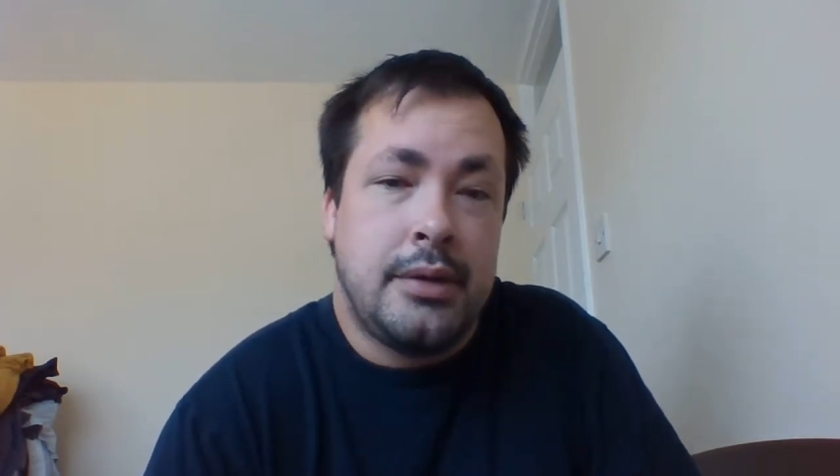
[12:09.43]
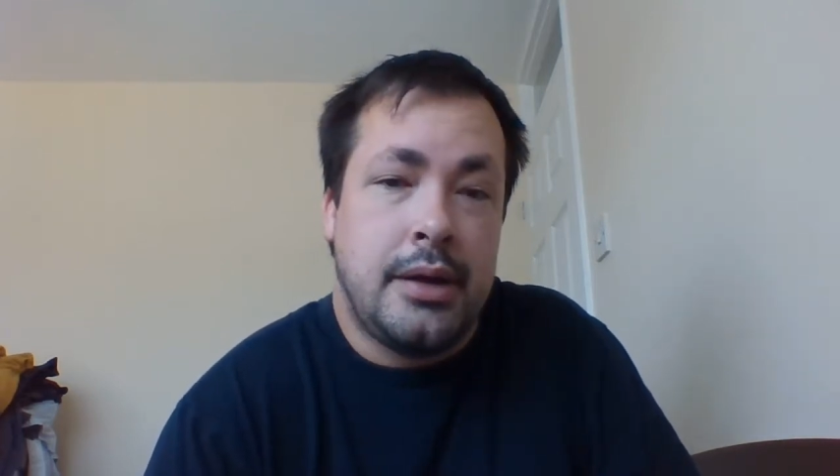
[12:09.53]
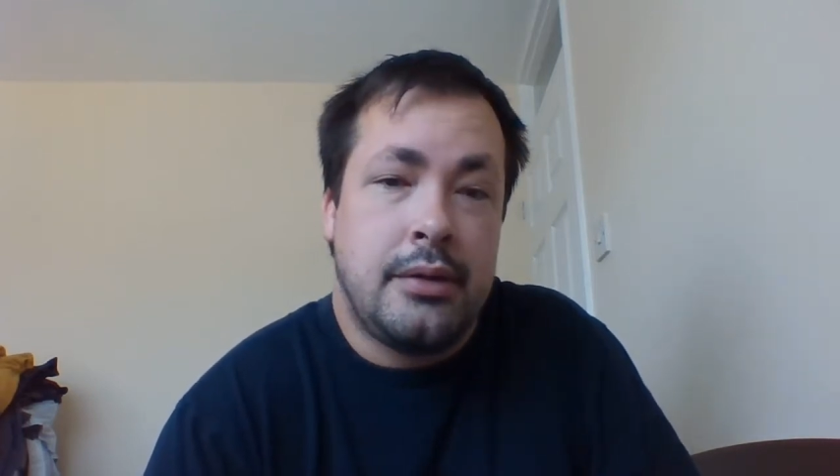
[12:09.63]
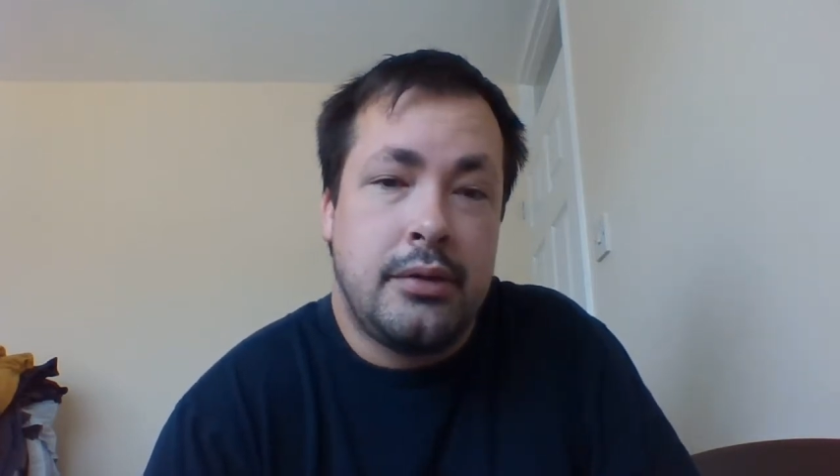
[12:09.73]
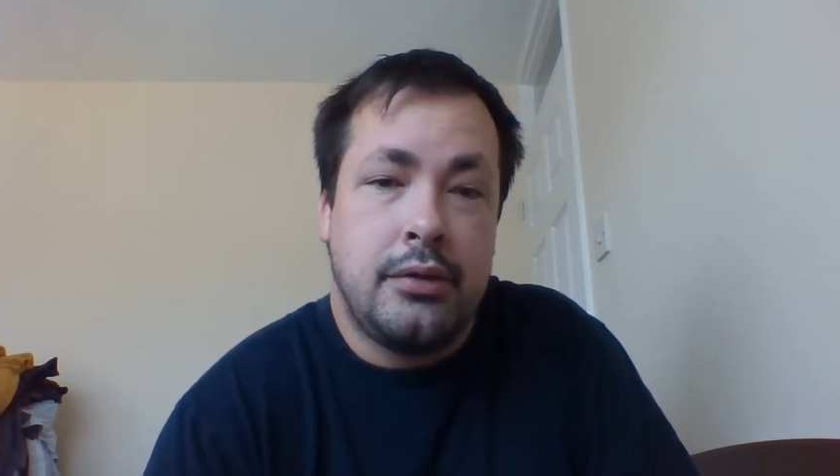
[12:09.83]

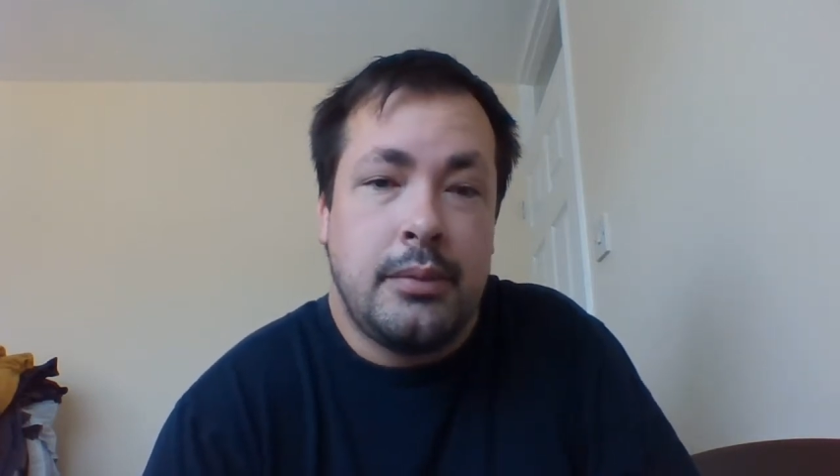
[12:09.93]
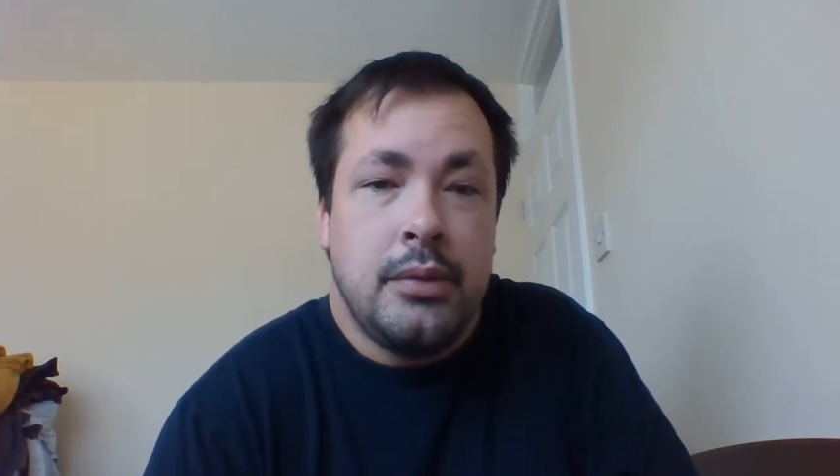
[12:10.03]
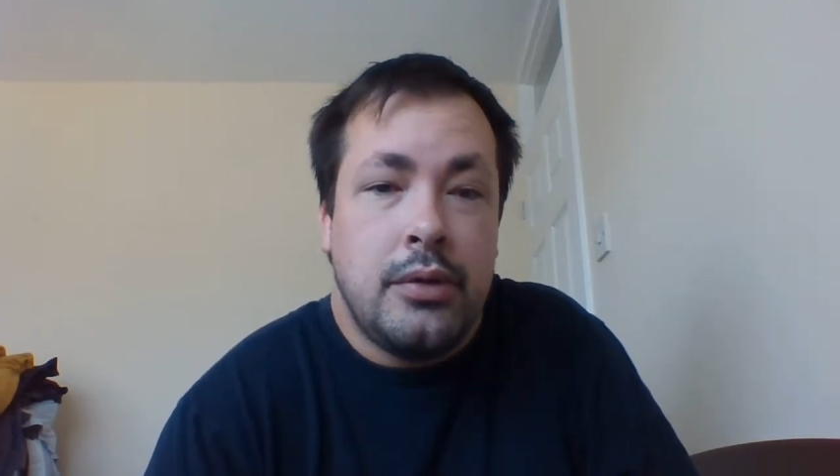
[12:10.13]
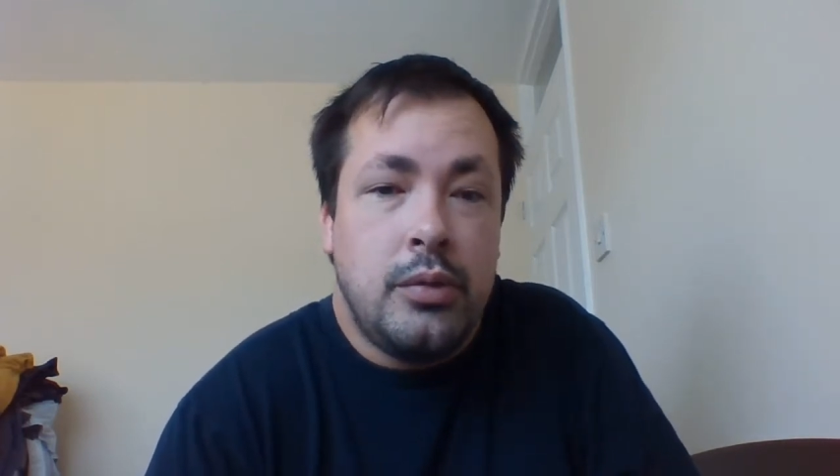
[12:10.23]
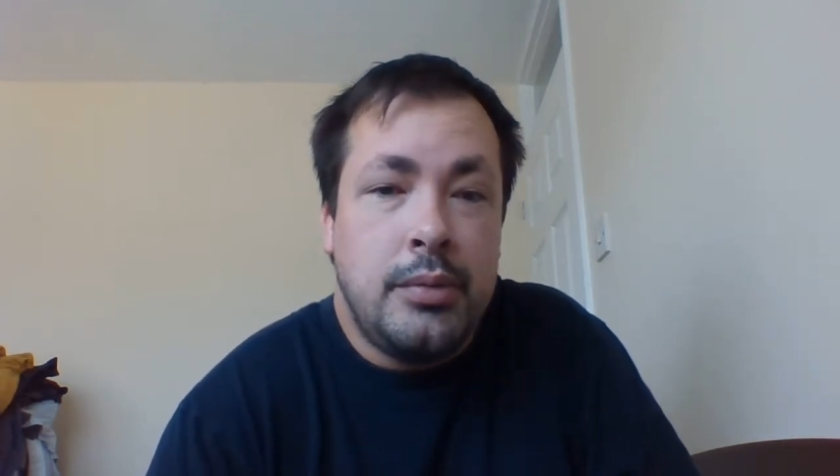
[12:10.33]
that because I'm
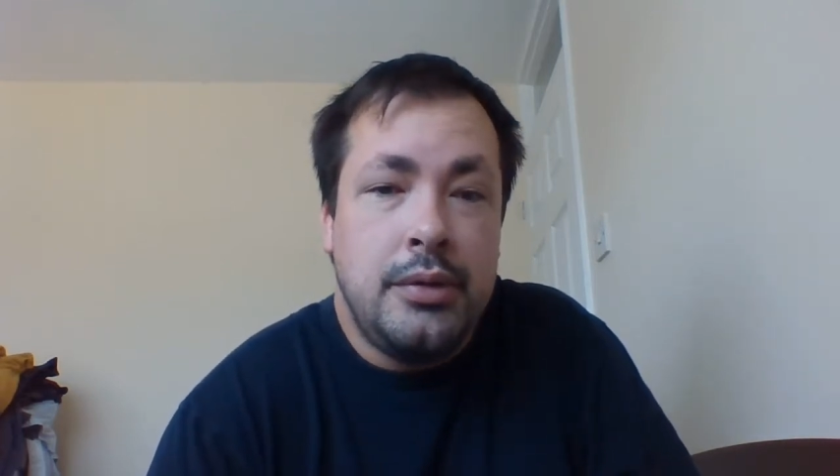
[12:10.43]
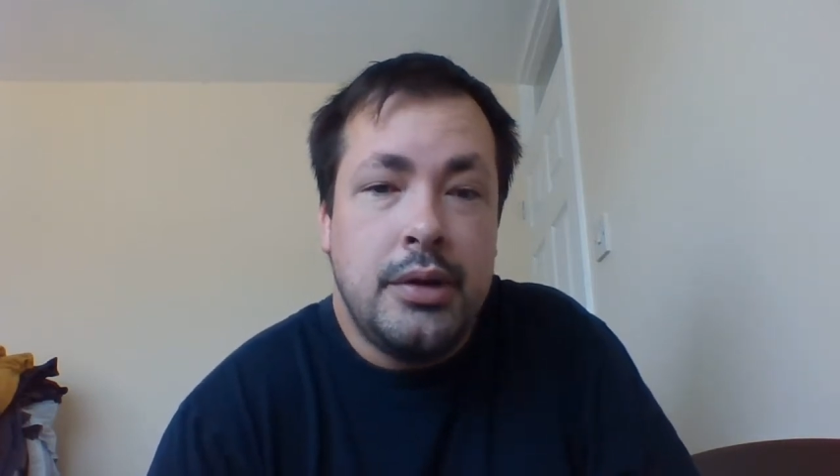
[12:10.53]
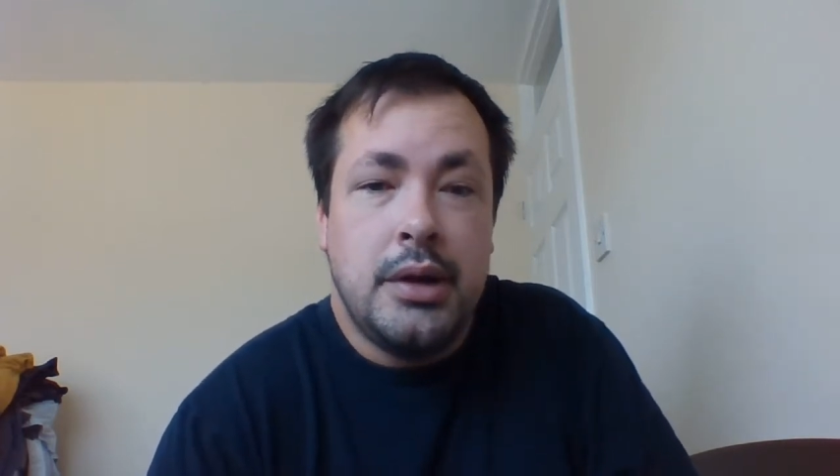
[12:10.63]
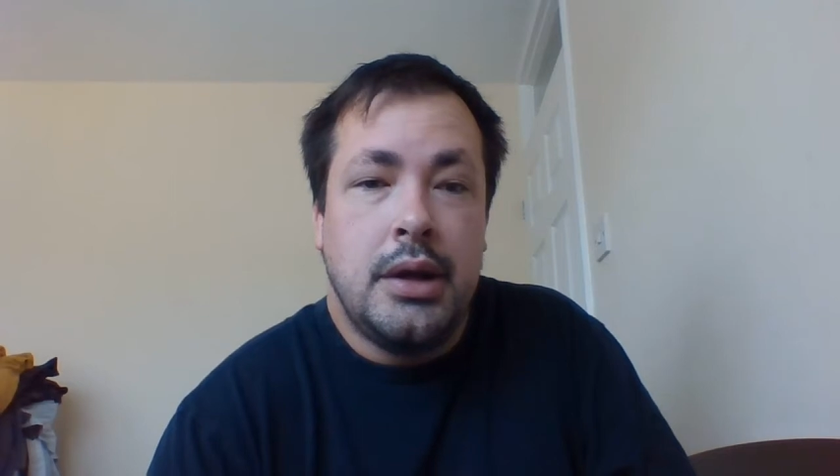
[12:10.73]
not a woman.